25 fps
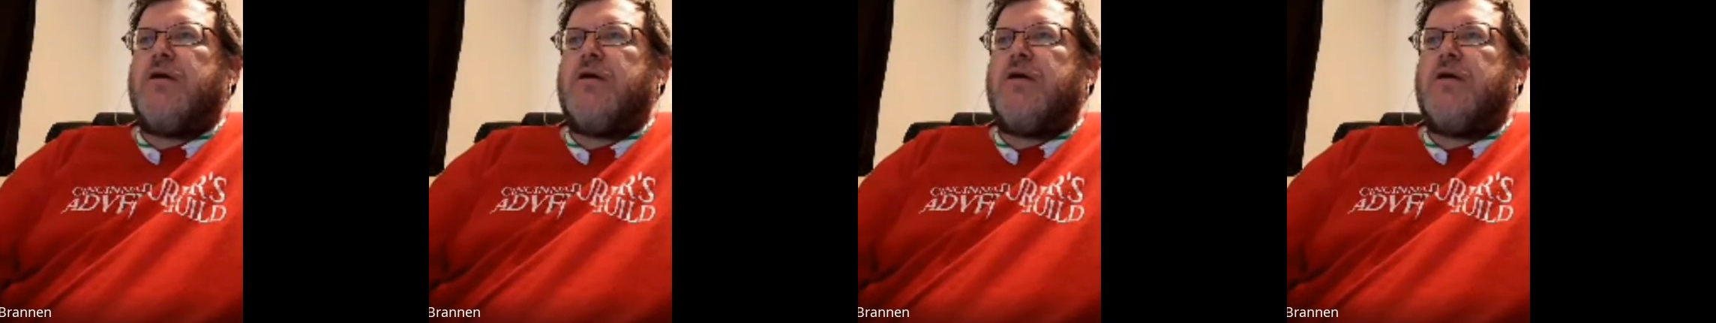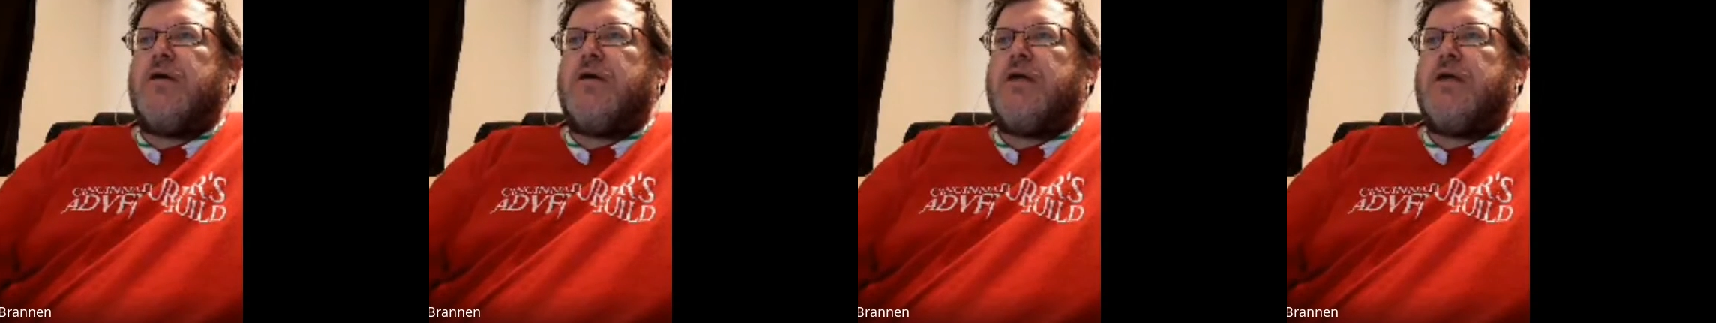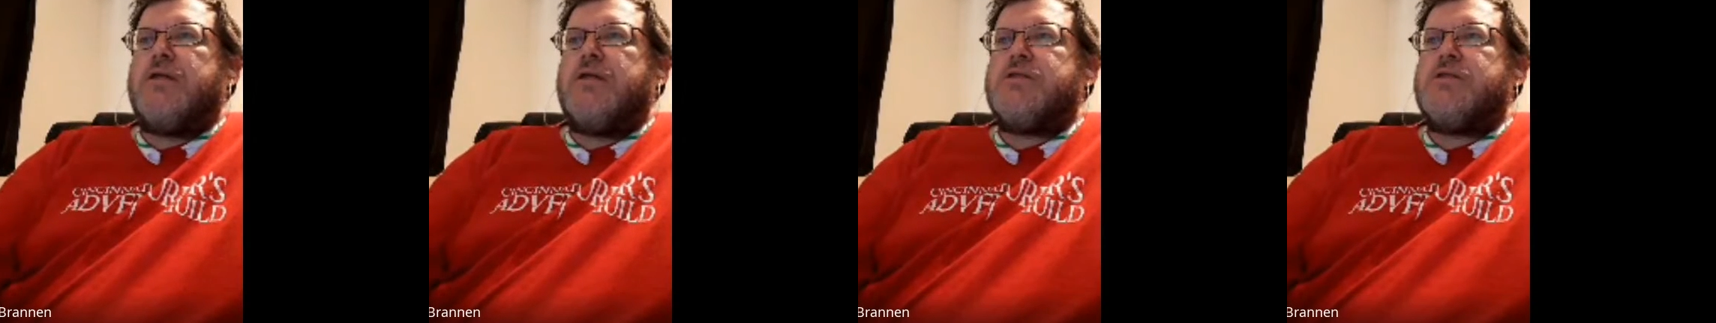
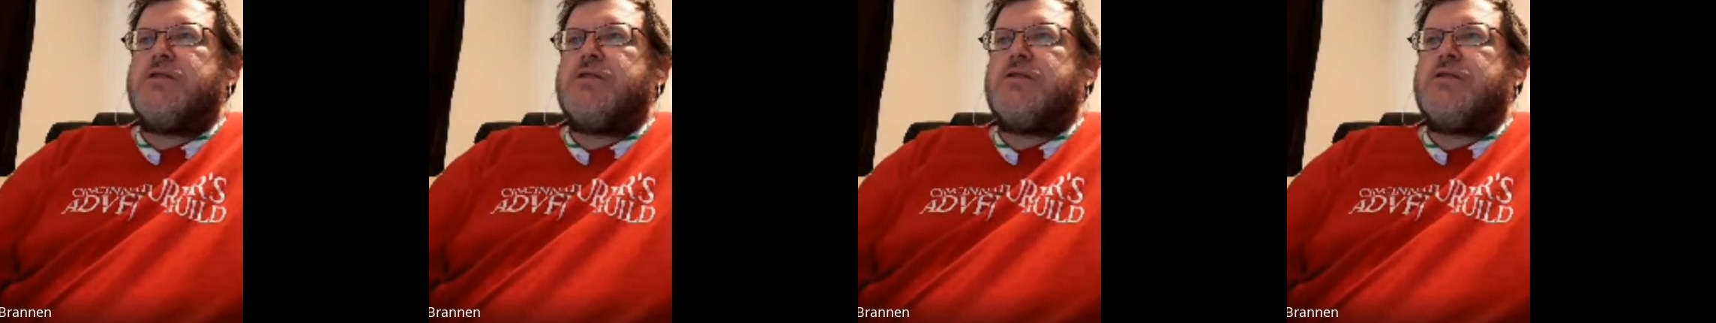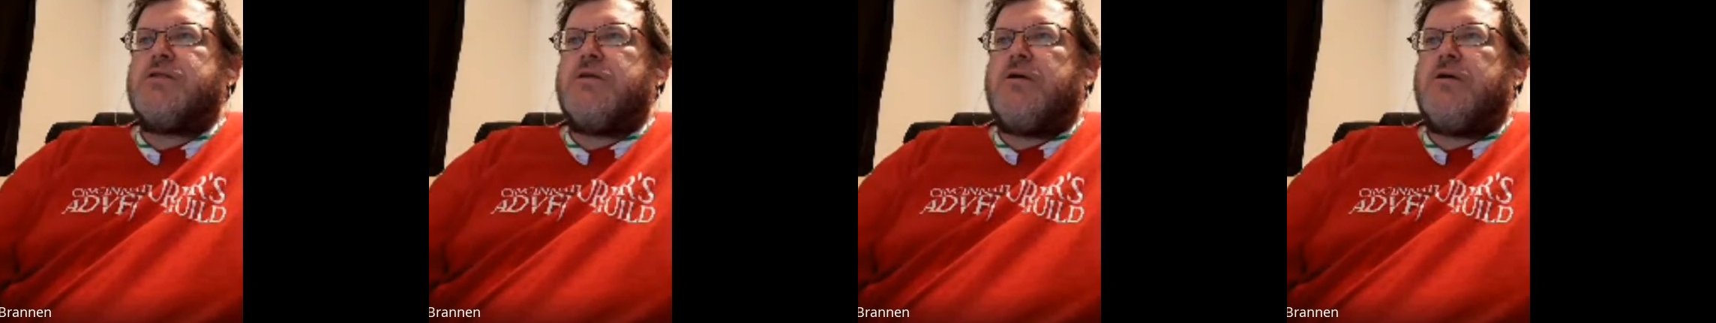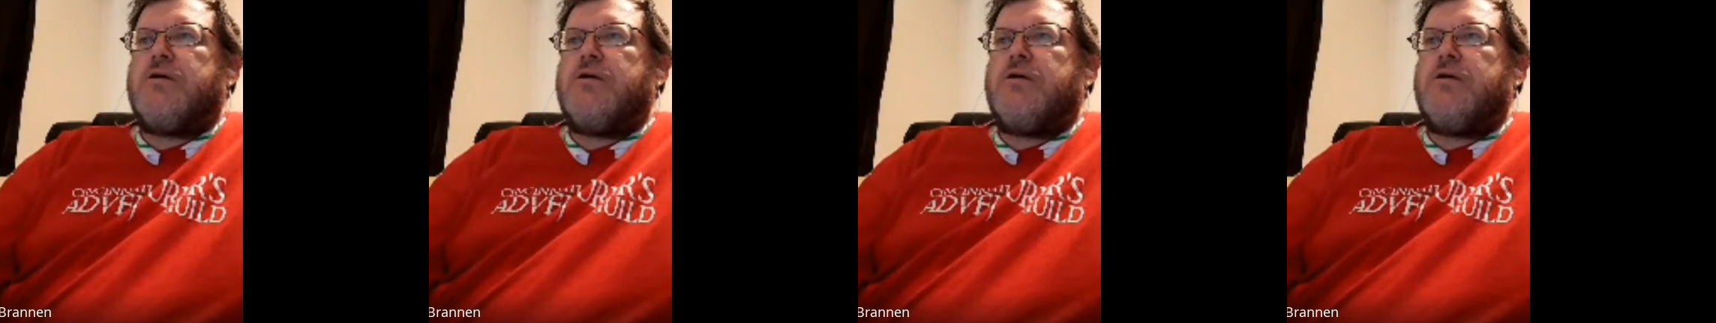against
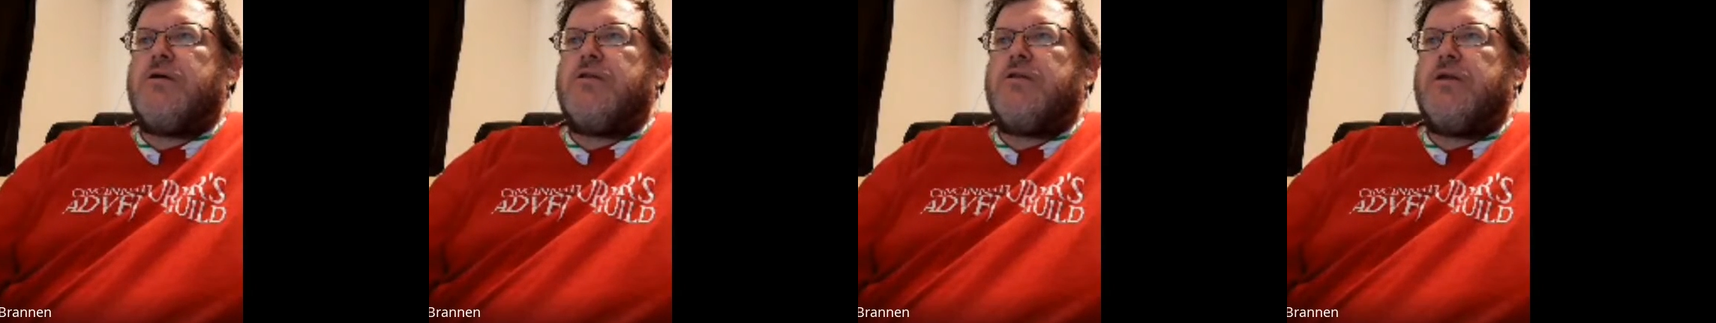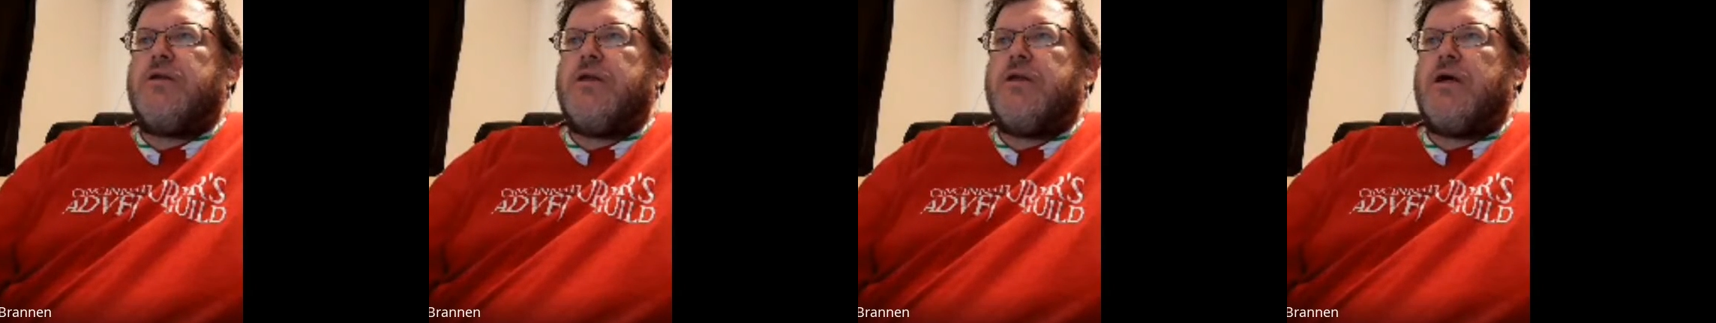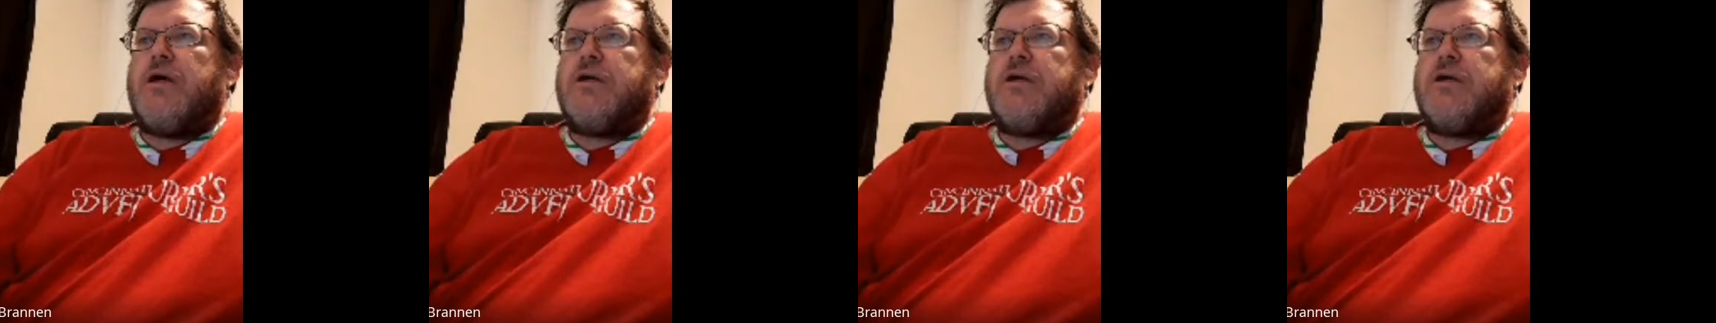the
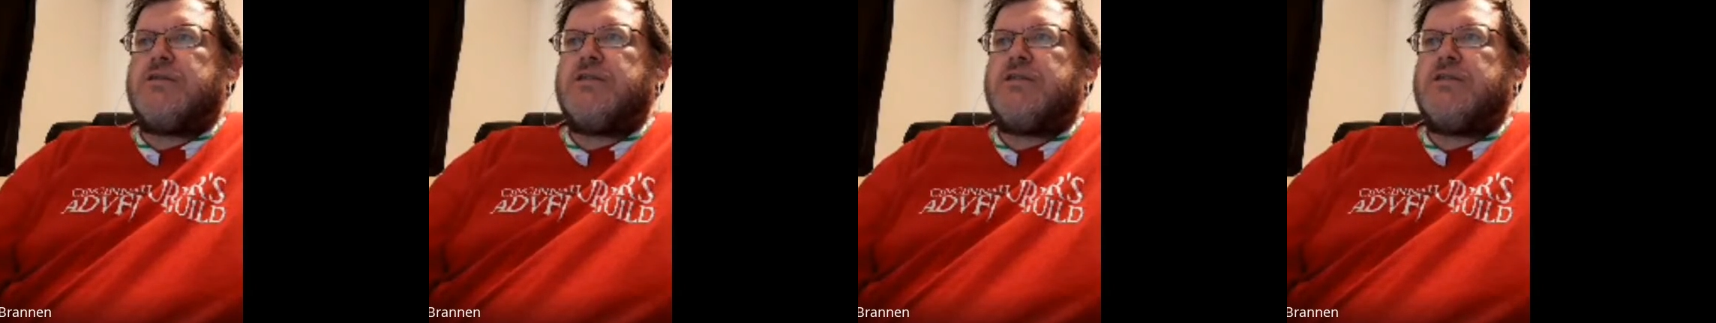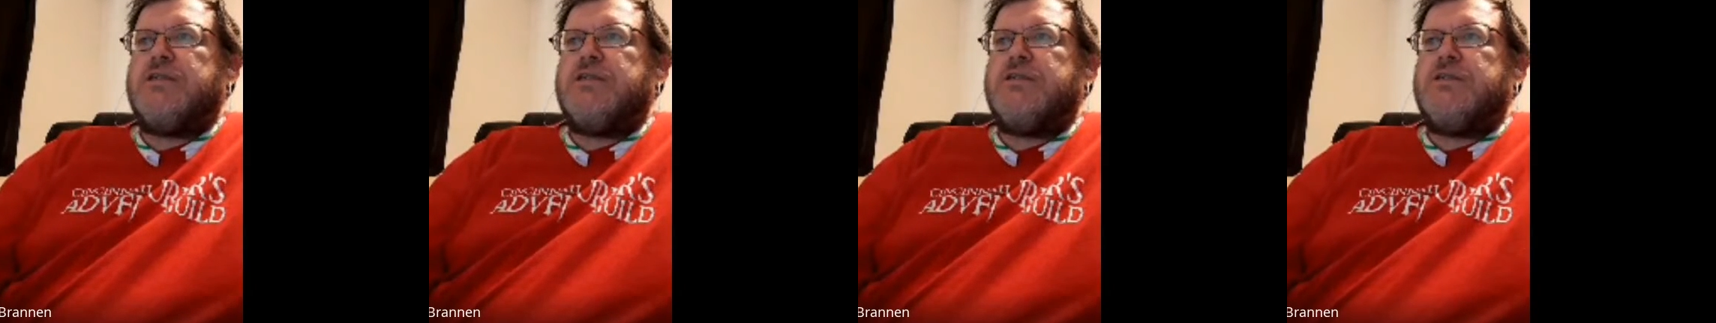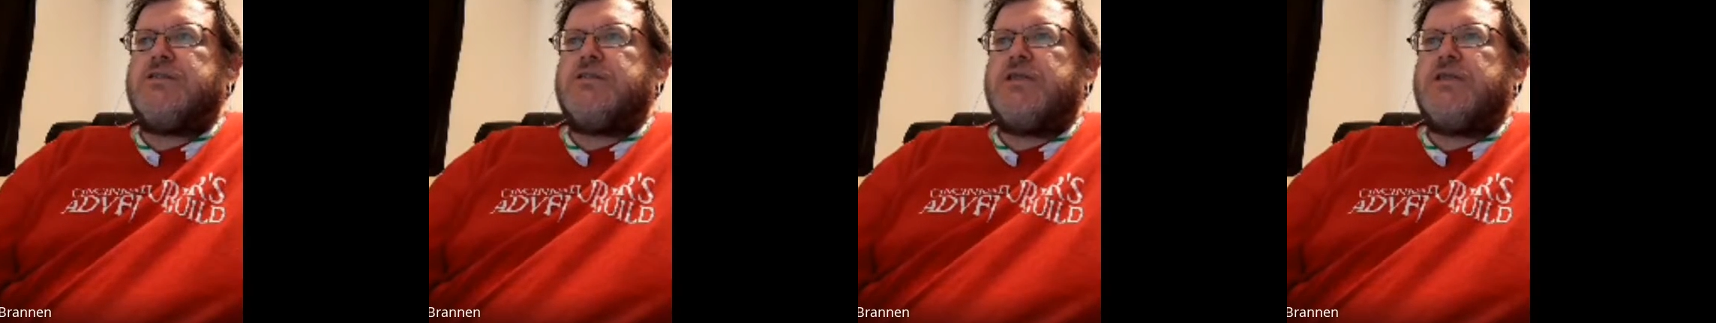Nazis.